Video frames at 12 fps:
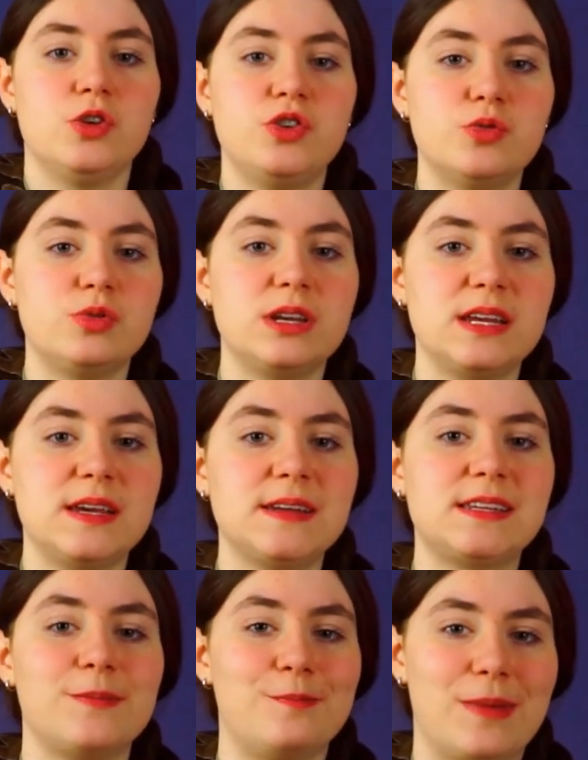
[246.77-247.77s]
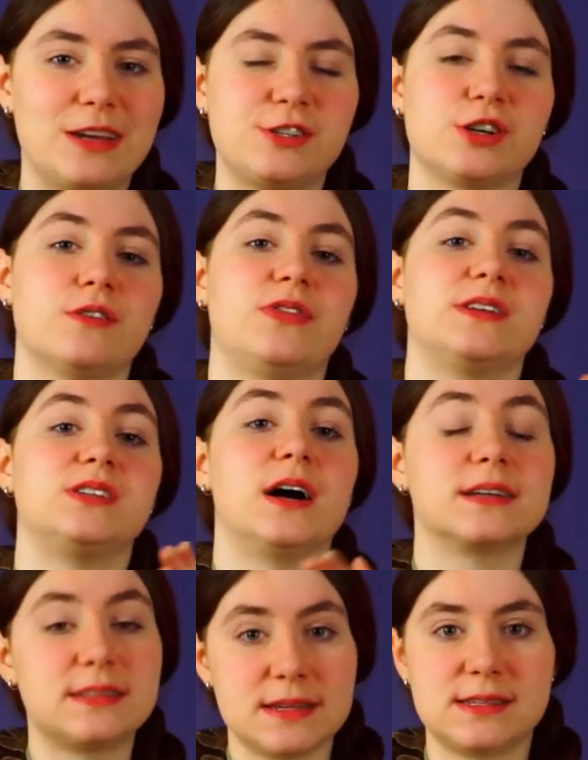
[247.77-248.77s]
You need to measure the
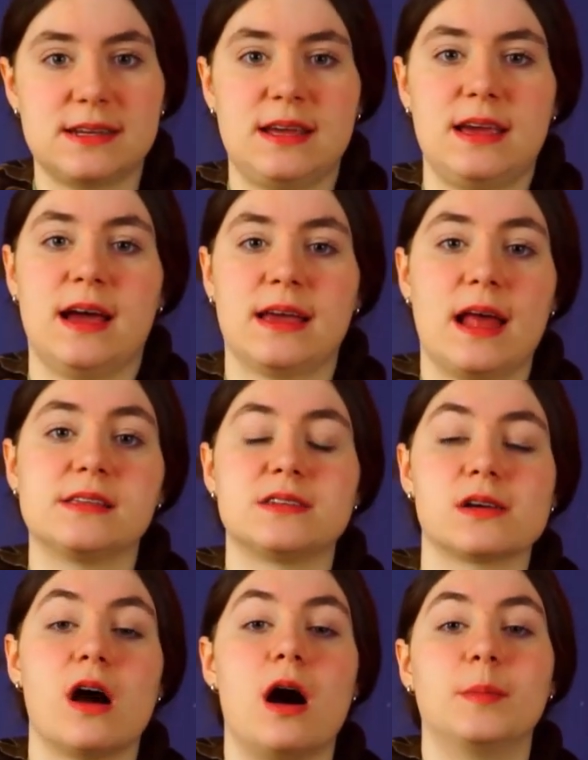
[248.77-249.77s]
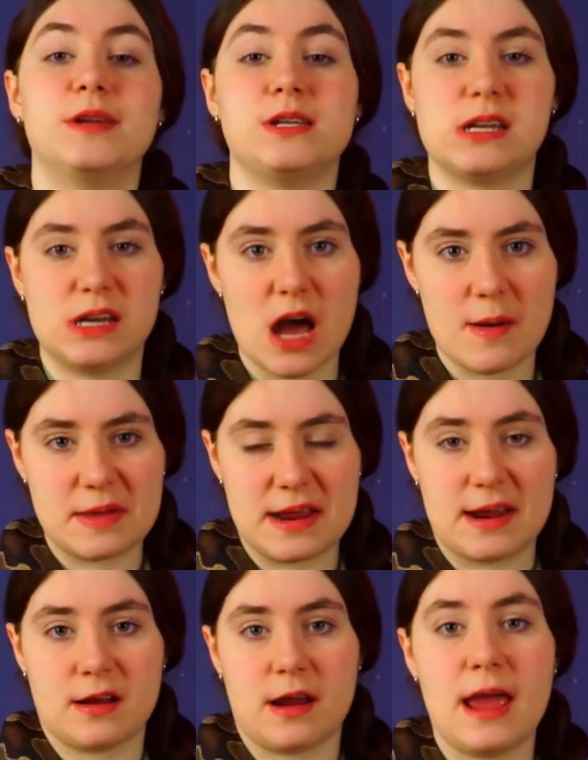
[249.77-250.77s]
toxicity against a common
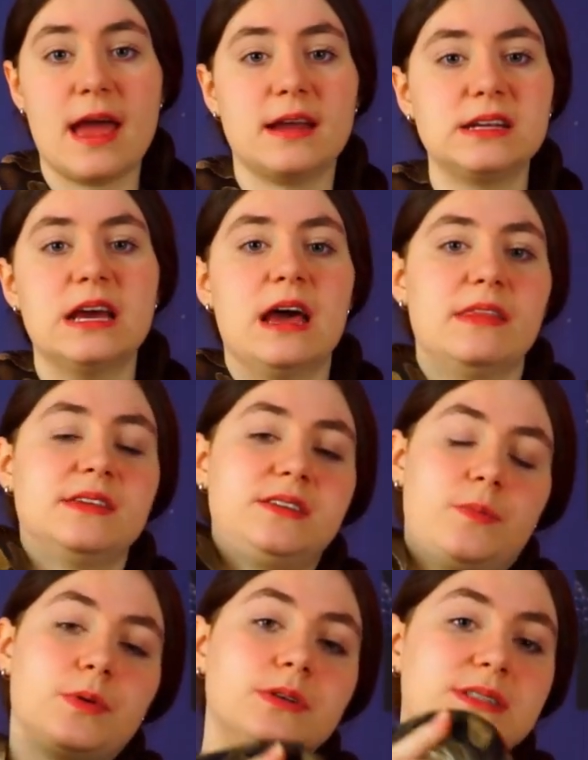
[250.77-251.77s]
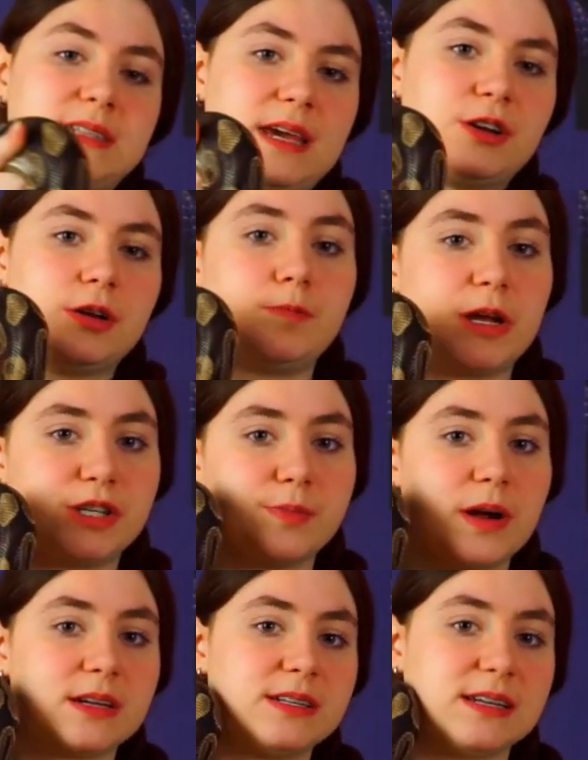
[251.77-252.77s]
denominator, and the typical standard
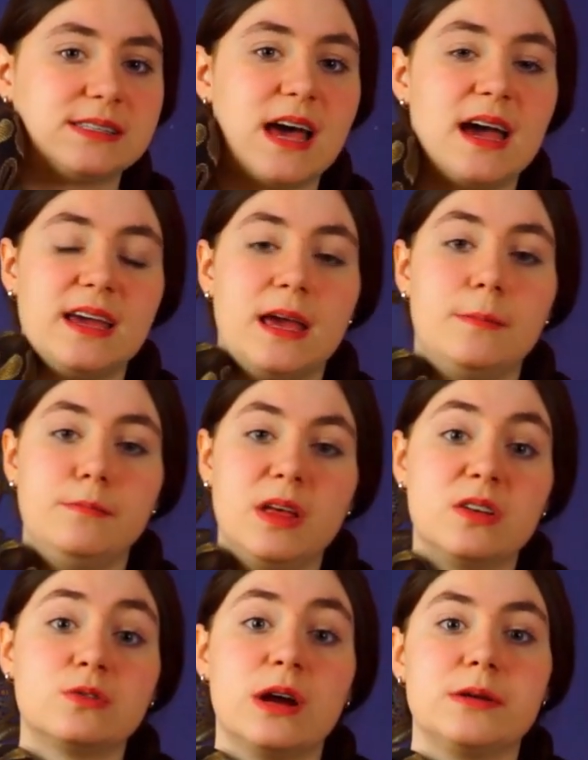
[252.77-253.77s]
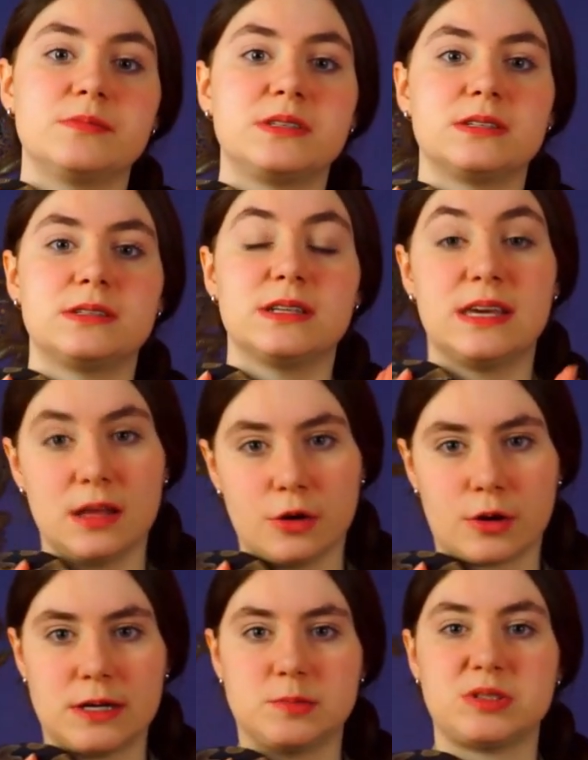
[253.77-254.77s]
benchmark does that in milligrams to
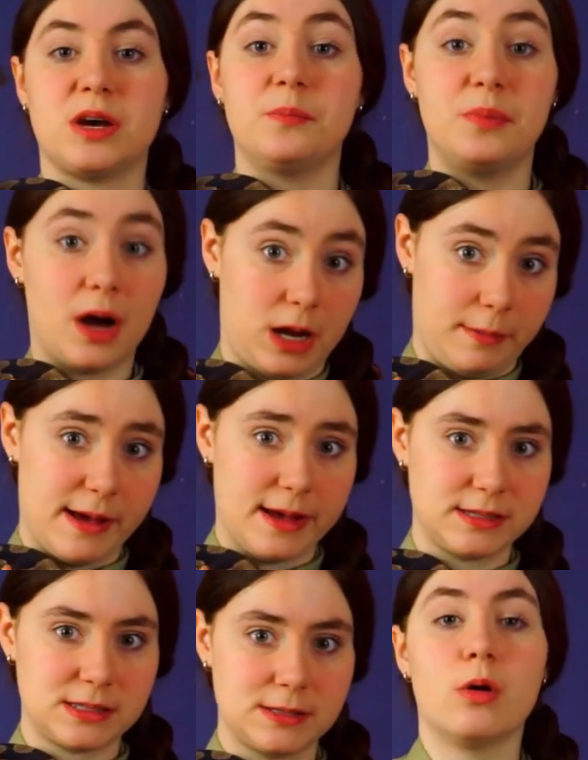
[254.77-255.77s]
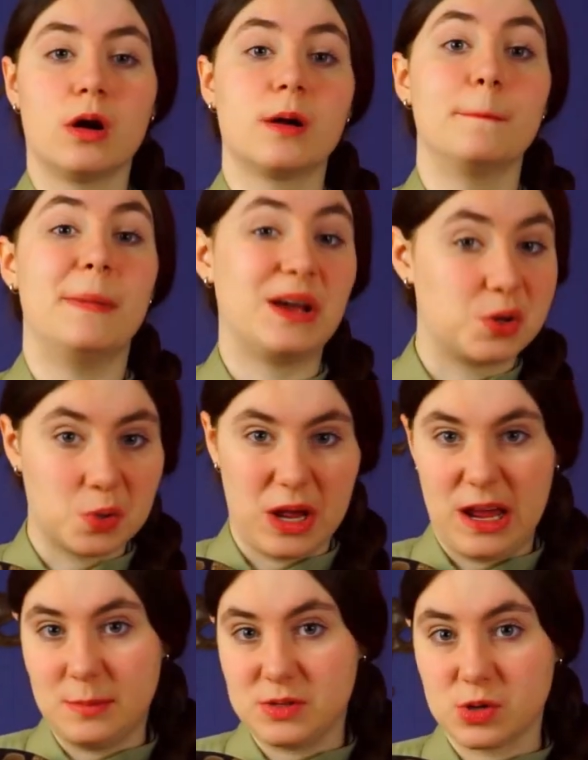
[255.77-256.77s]
kilograms of body mass, or
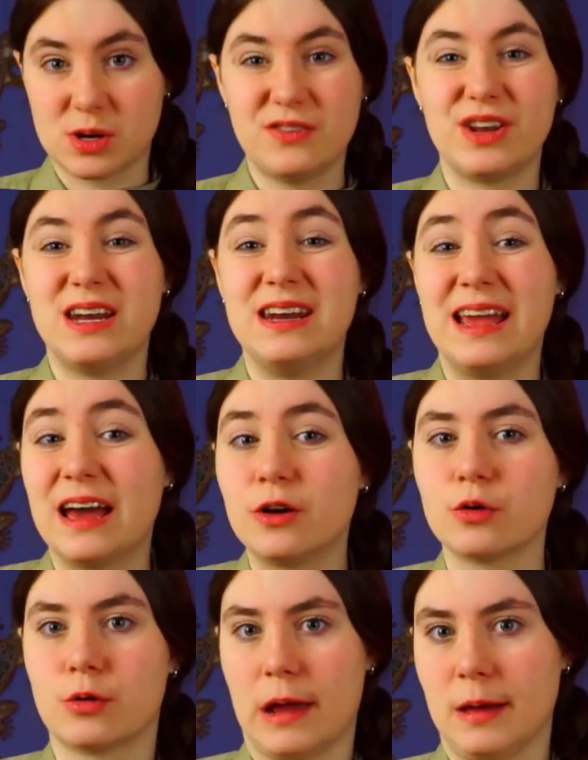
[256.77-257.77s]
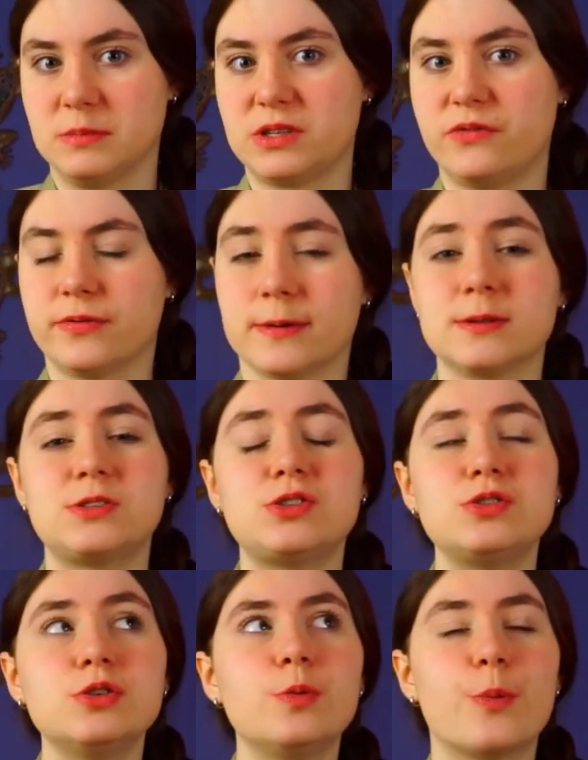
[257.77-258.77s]
micrograms, or even nanograms for
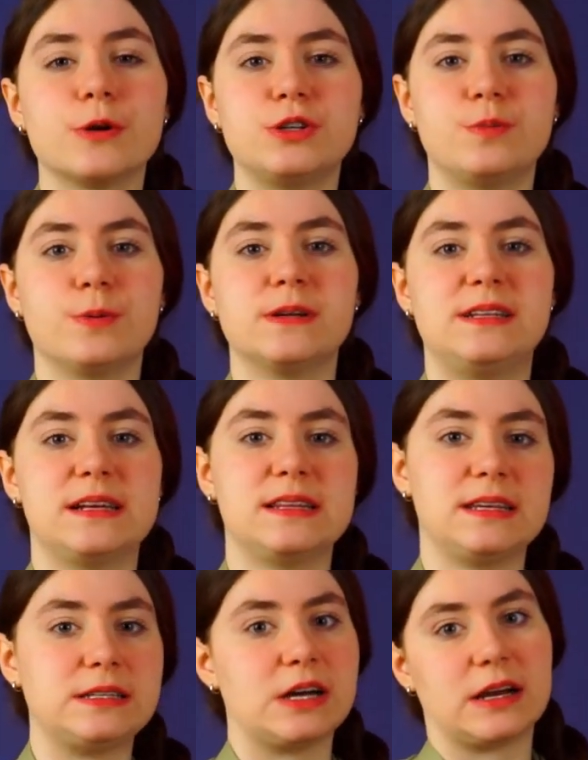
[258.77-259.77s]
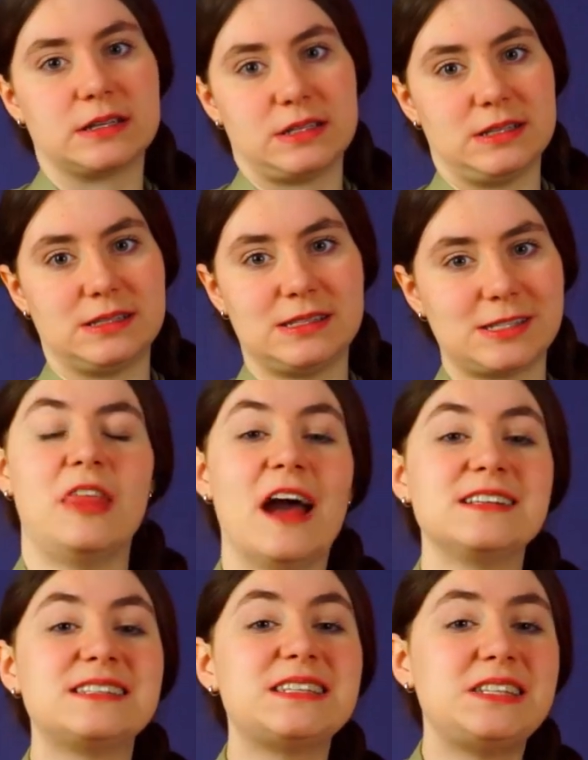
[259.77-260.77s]
super duper deadly toxins.
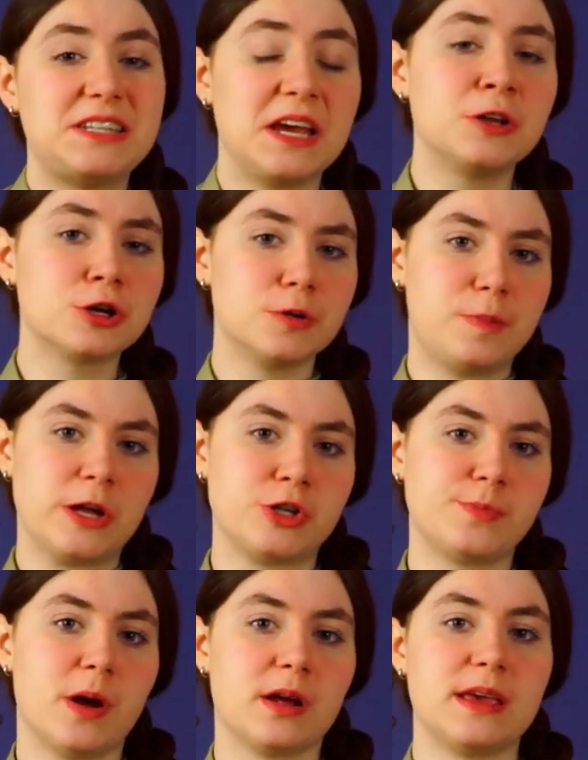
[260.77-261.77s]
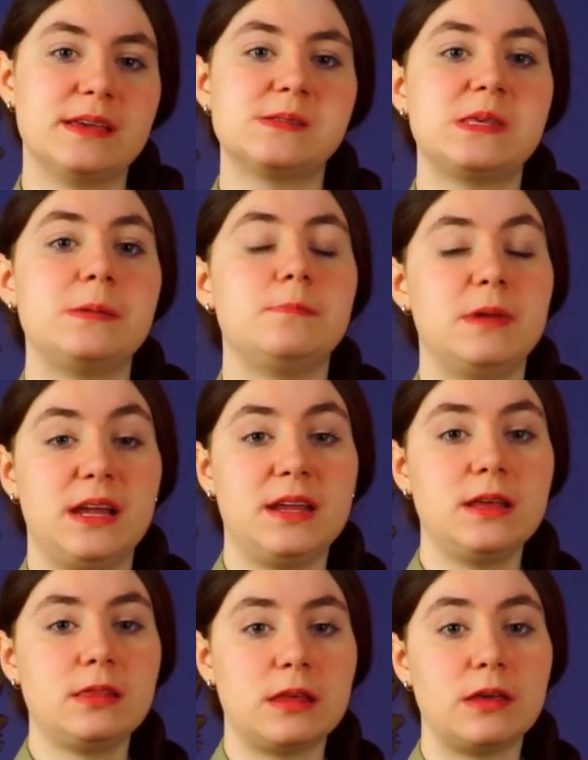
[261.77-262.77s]
That standard benchmark is the
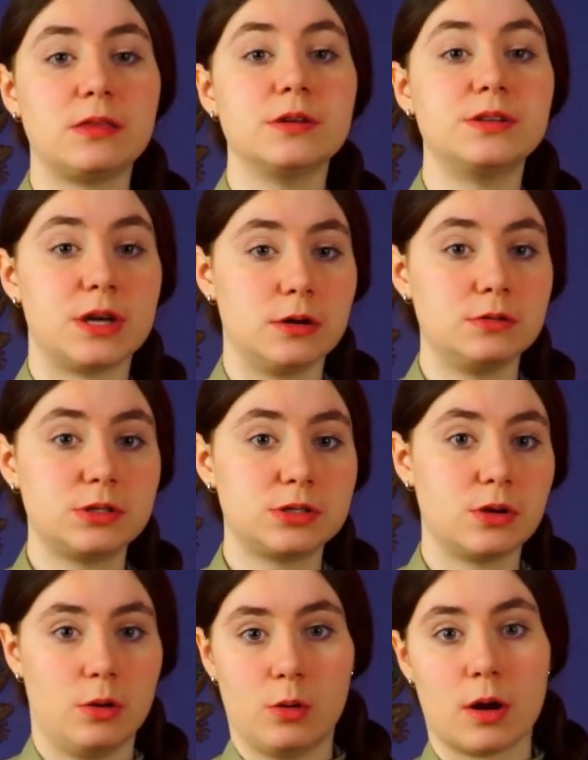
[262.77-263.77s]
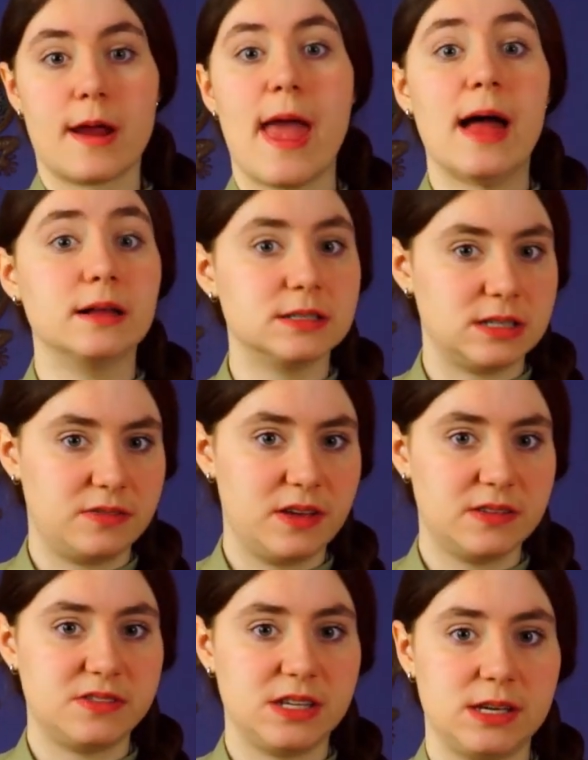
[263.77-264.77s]
median lethal dose, or
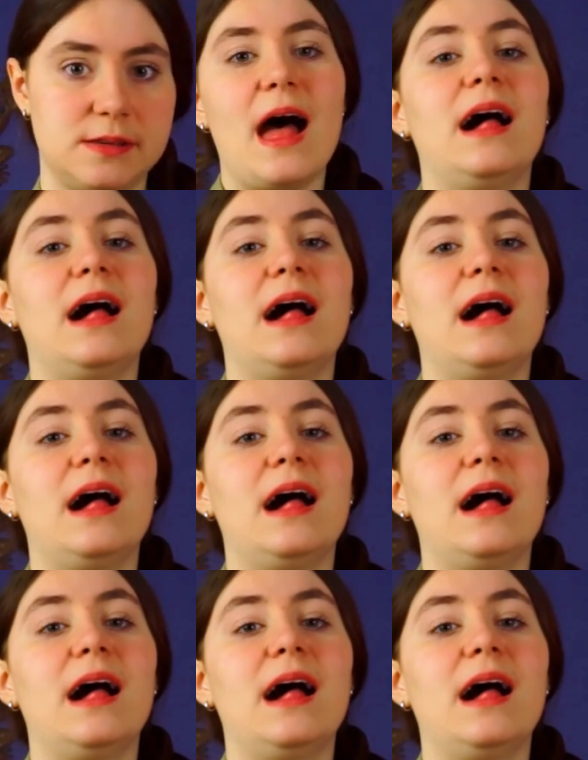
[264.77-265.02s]
LD50.